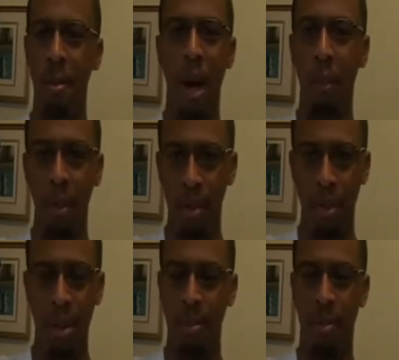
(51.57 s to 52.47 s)
mumbled
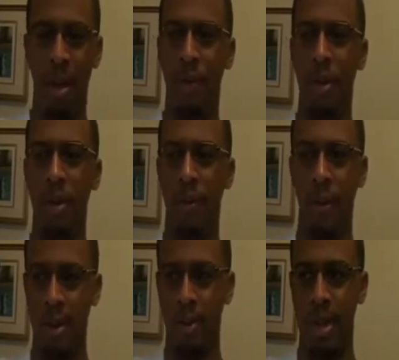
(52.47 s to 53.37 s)
and muffled in the
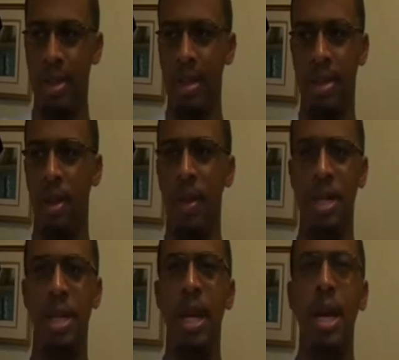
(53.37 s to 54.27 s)
first place.
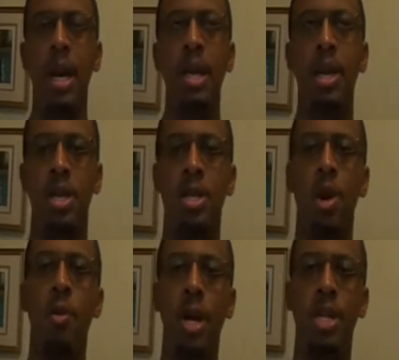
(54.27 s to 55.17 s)
There's
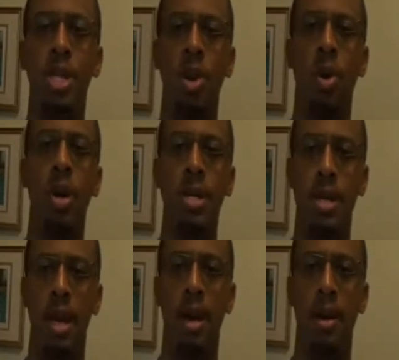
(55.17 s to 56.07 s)
so much stories
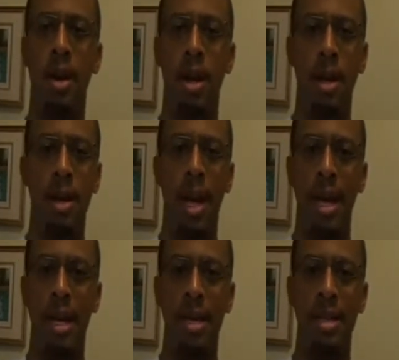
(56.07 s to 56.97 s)
there
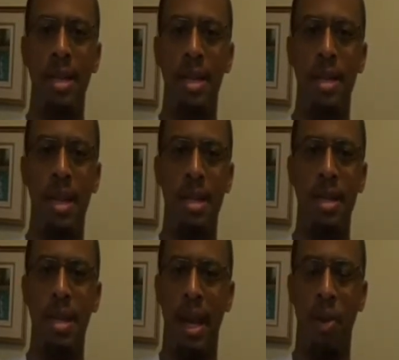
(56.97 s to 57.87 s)
that
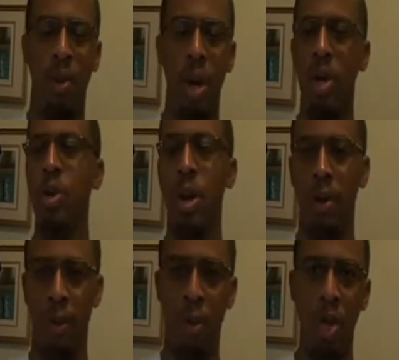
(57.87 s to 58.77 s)
it's like, where do you
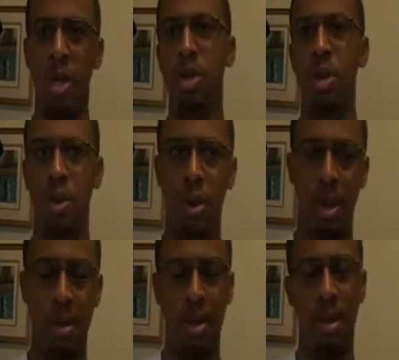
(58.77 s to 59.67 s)
call from? What do you do? You
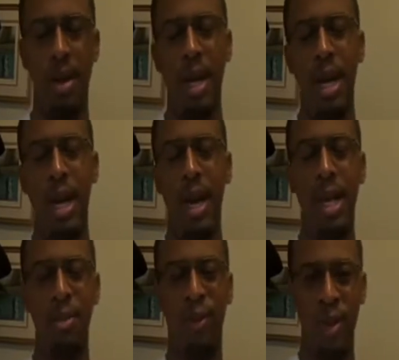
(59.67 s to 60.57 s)
know, so
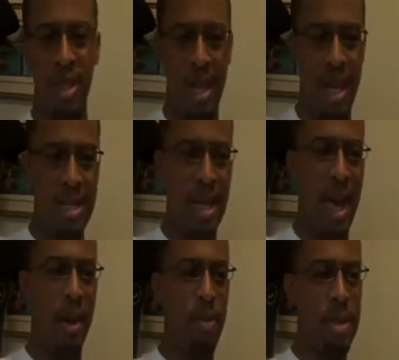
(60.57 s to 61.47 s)
X-Men First Class,
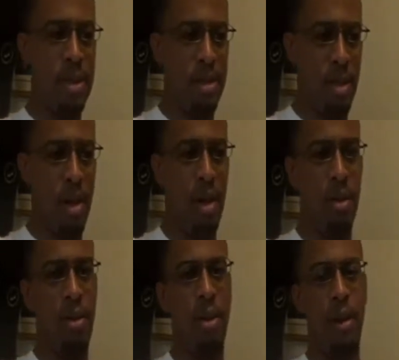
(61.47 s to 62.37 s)
I was, you
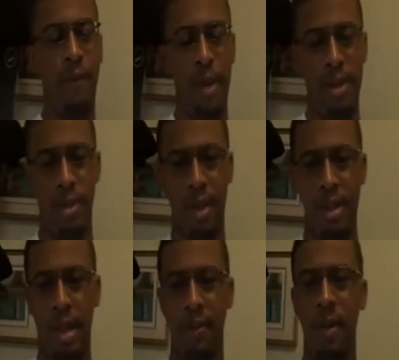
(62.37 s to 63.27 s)
know, on the fence on
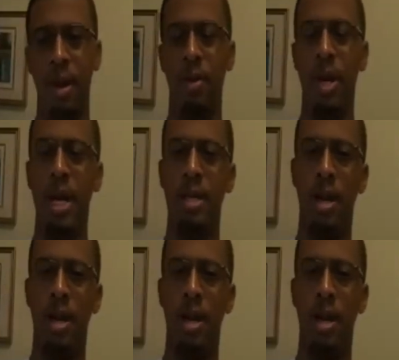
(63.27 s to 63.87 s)
stuff, and then when they